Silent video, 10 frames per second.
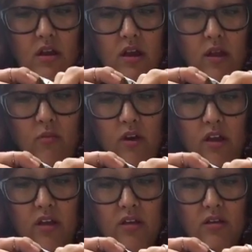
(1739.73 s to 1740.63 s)
and want
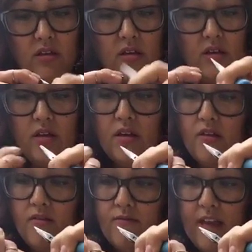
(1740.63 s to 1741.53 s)
to
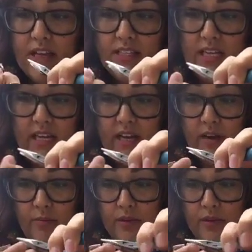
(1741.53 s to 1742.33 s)
fancy it up,